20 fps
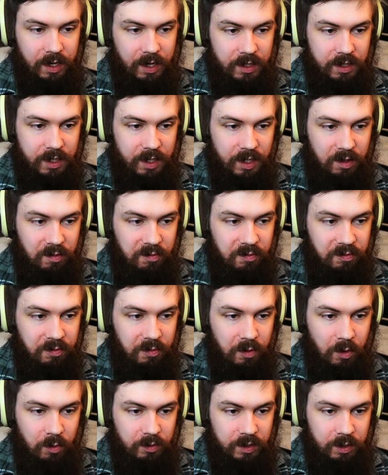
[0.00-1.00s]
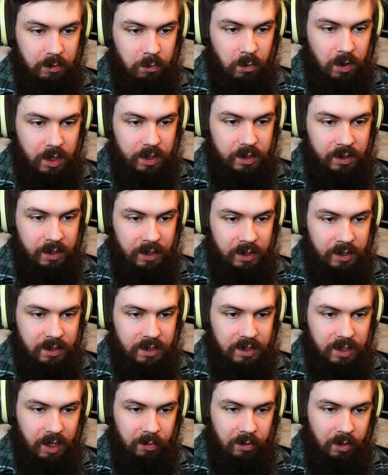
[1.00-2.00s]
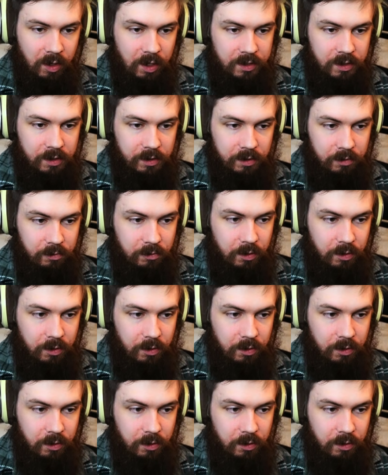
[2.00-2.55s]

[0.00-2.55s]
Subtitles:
I have only one sample oscillator